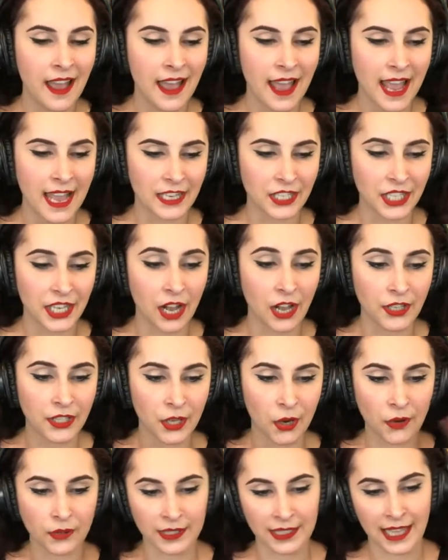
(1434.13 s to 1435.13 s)
And she also
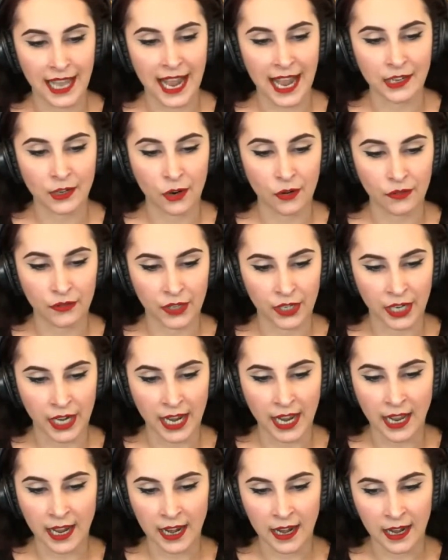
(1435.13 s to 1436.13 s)
owns land over
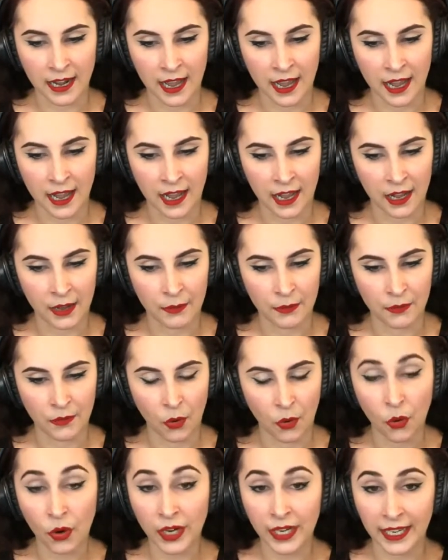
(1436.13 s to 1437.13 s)
in
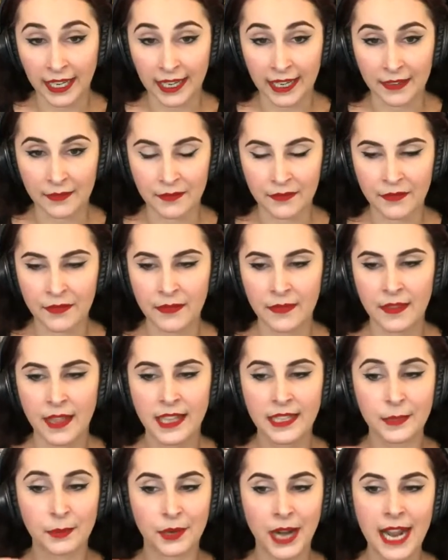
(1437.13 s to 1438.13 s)
Oregon. And
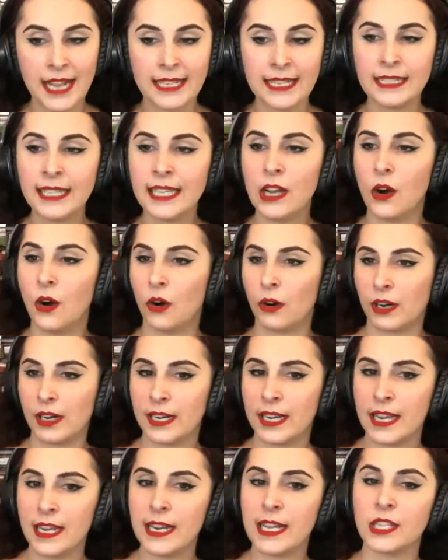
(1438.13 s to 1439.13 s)
surprisingly,
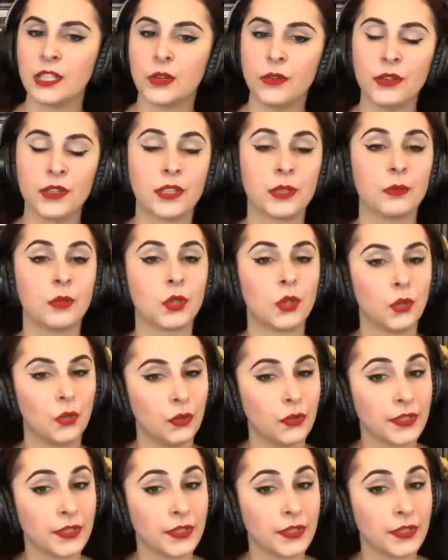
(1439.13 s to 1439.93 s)
Oregon is doing some cool